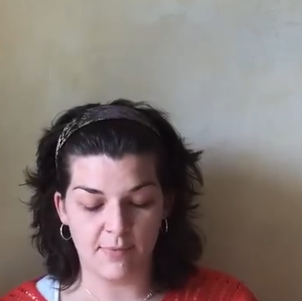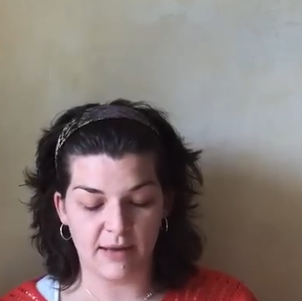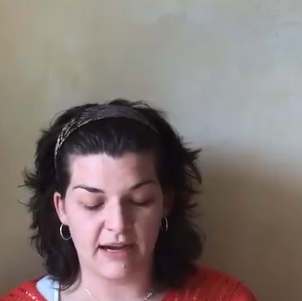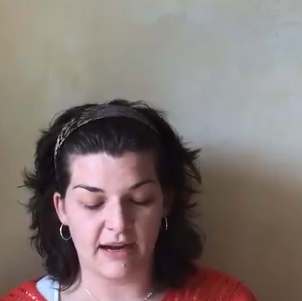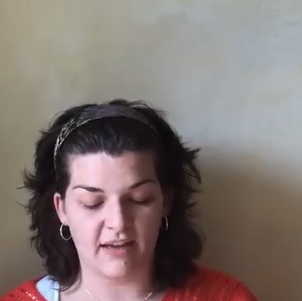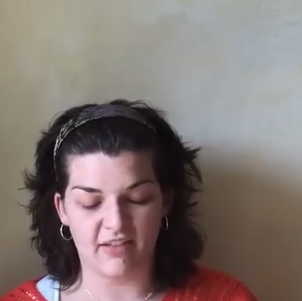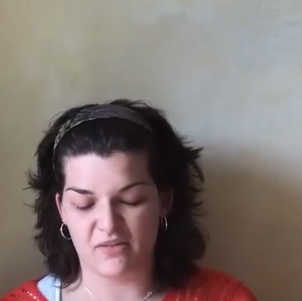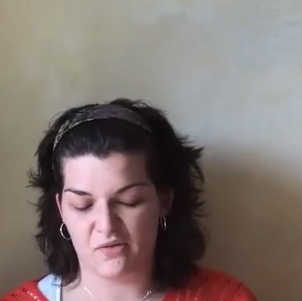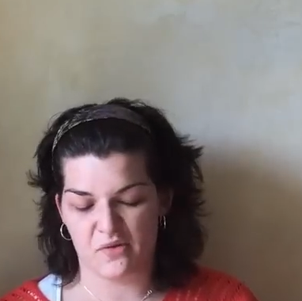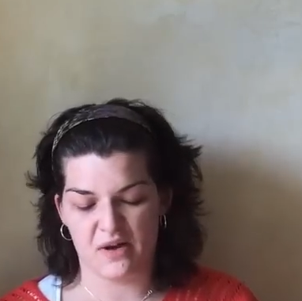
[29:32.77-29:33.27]
but
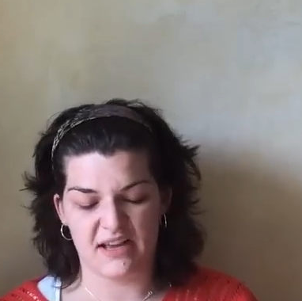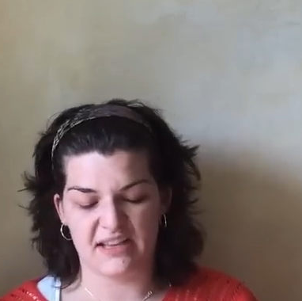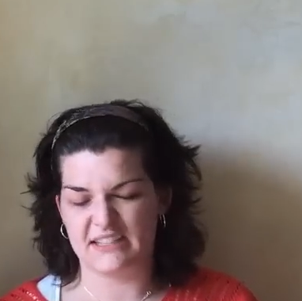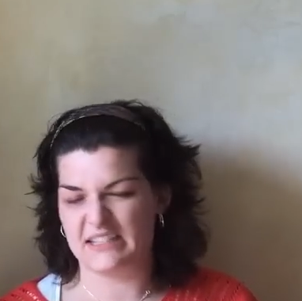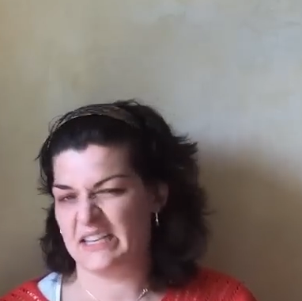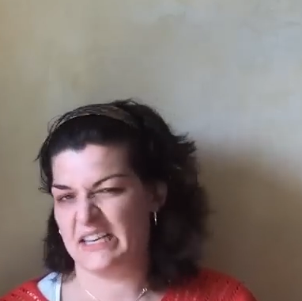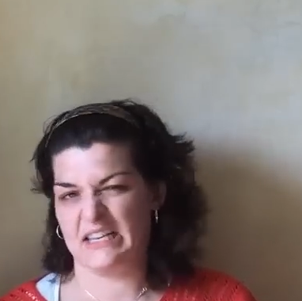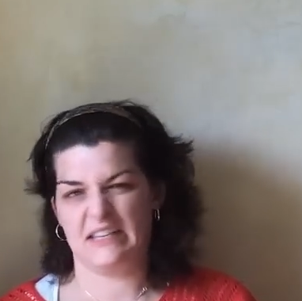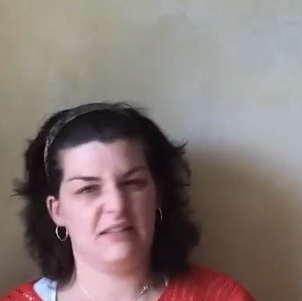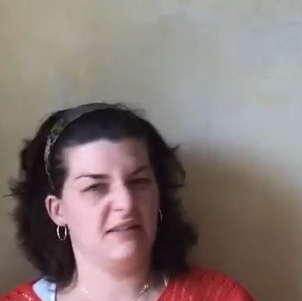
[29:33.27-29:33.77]

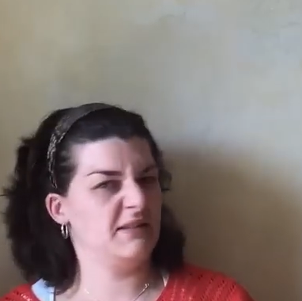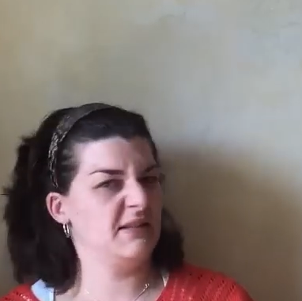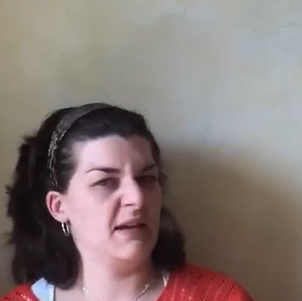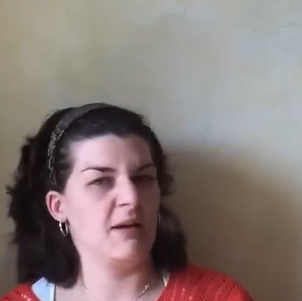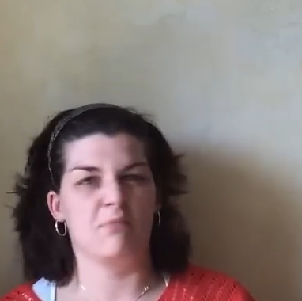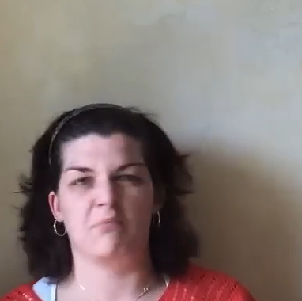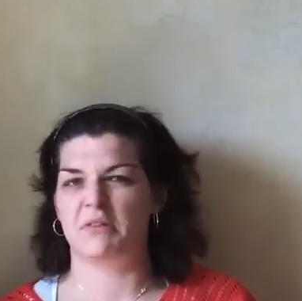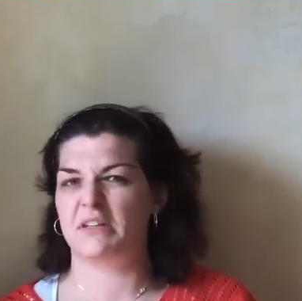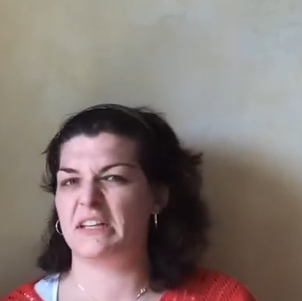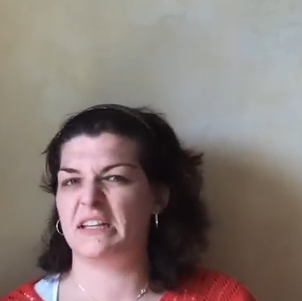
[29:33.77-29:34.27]
otherwise he's
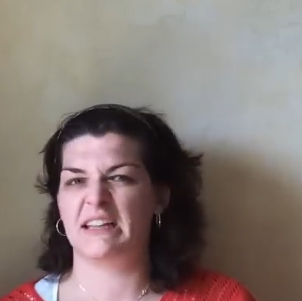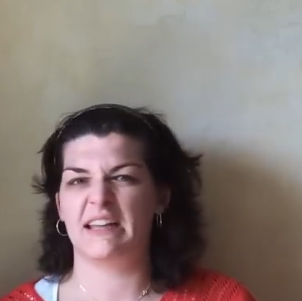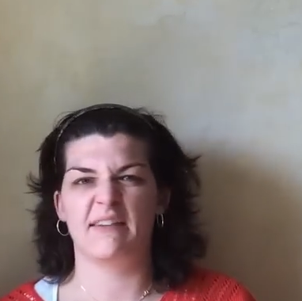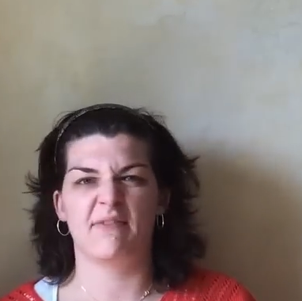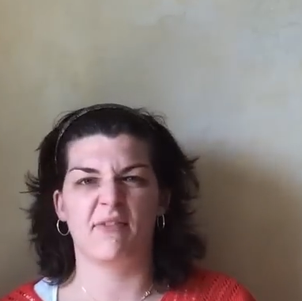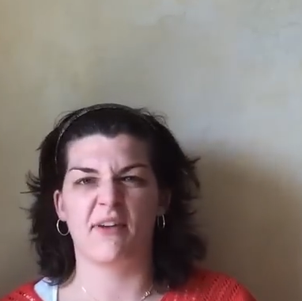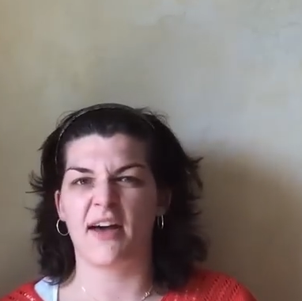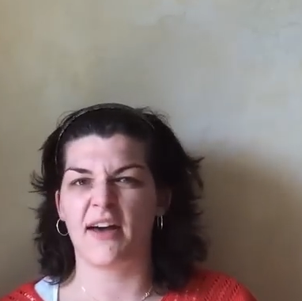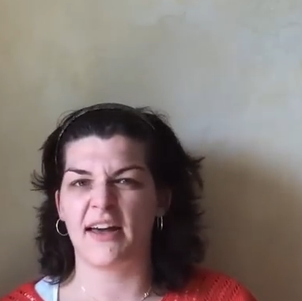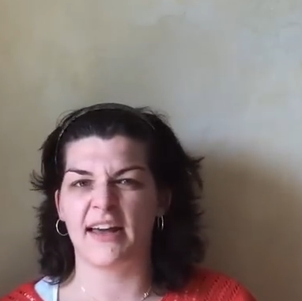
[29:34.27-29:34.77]

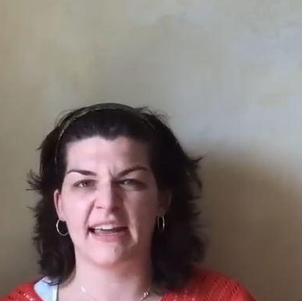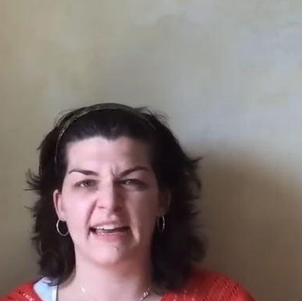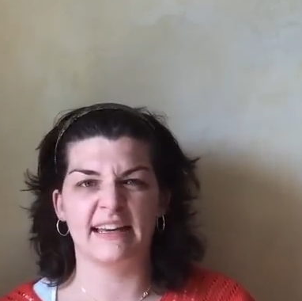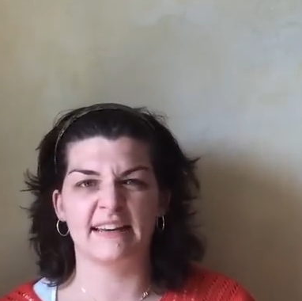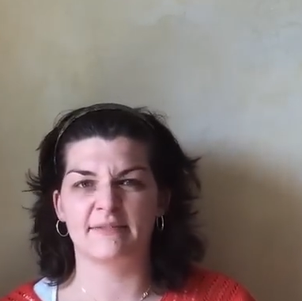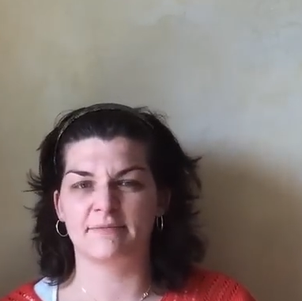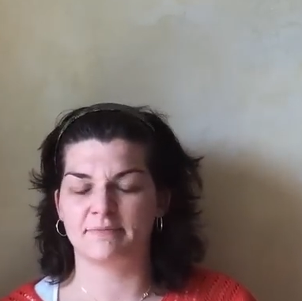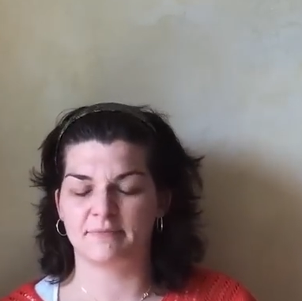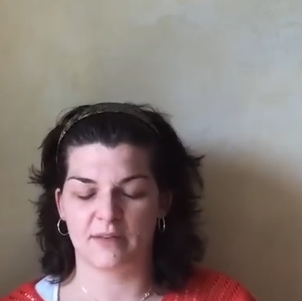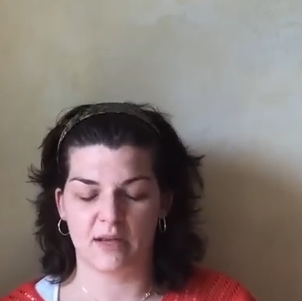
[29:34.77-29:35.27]
completely fine.
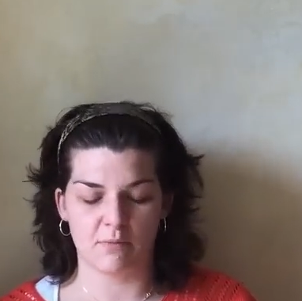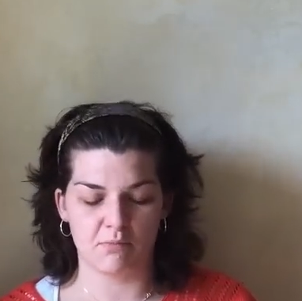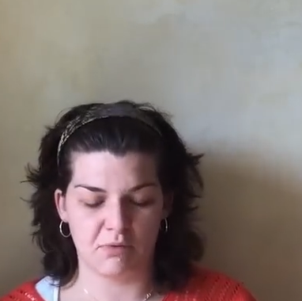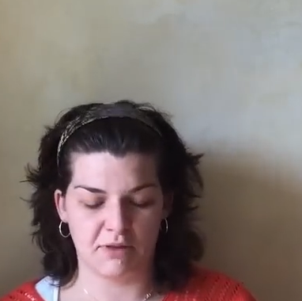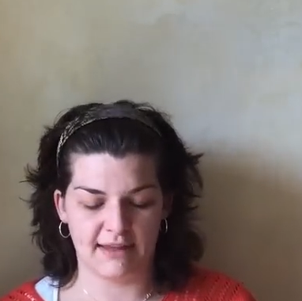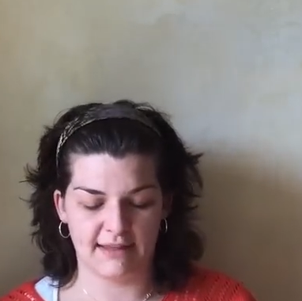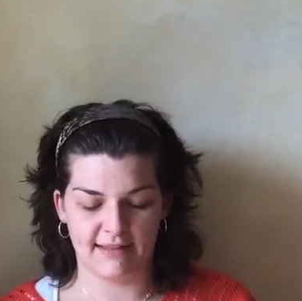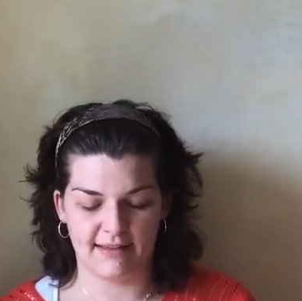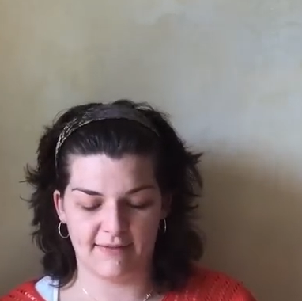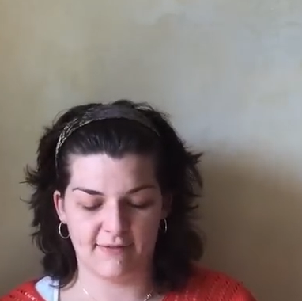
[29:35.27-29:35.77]

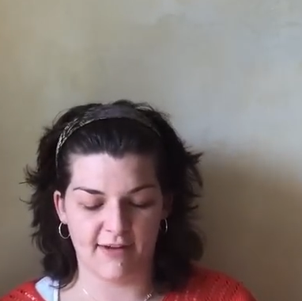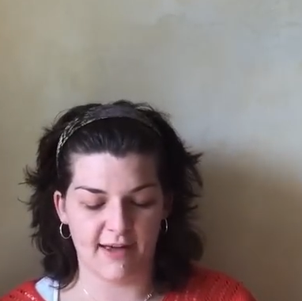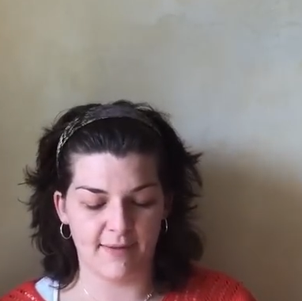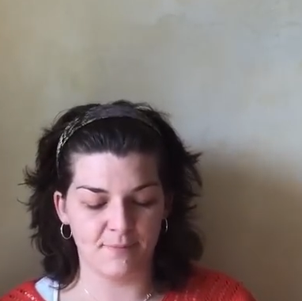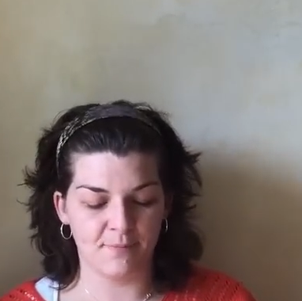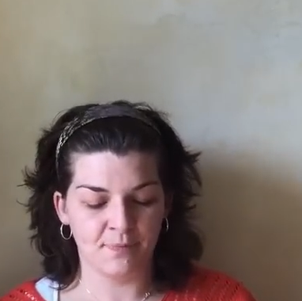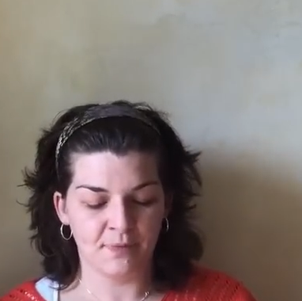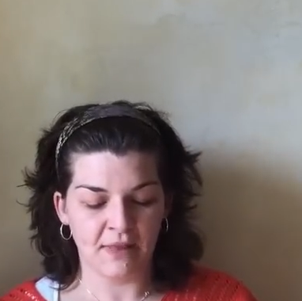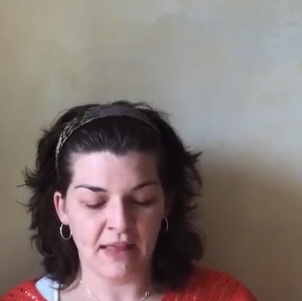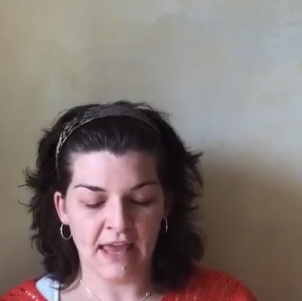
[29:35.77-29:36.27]
Completely fine.